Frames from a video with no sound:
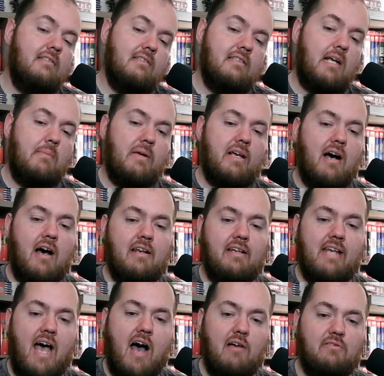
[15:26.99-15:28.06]
Gonna be hunting
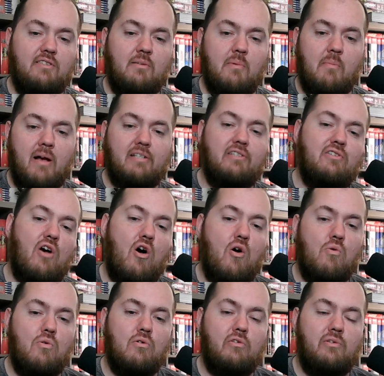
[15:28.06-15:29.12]
down some of my Star
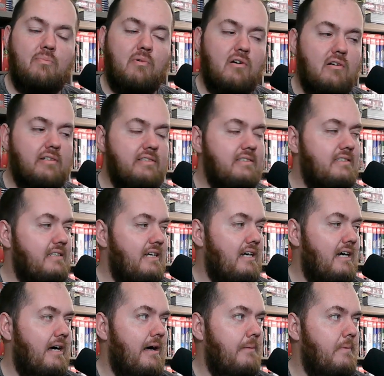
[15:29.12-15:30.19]
Wars books,
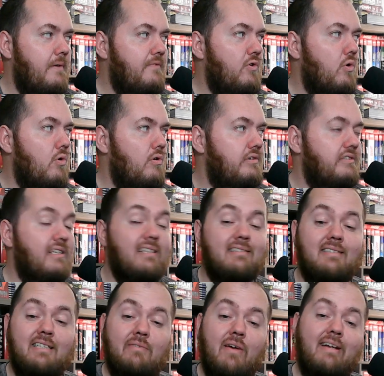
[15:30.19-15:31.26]
of course, and
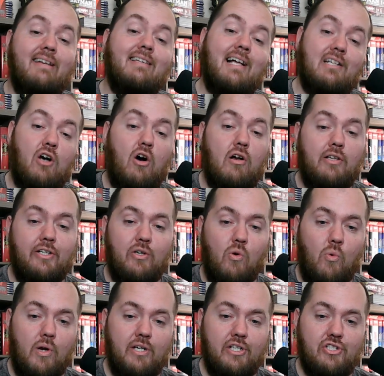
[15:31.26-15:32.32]
see if I can get that Harley
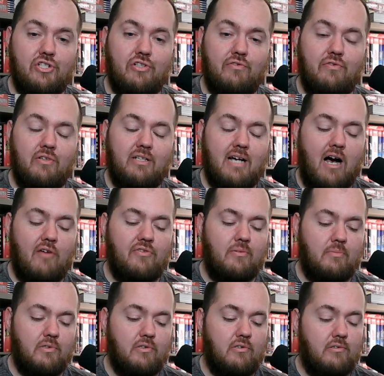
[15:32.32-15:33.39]
Quinn issue for Gotham
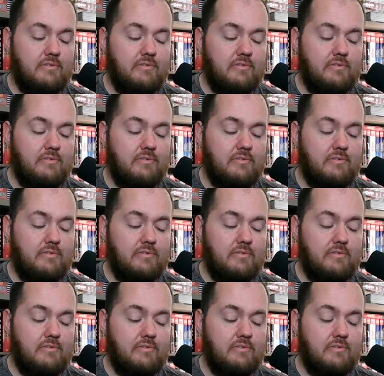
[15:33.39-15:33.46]
Grove.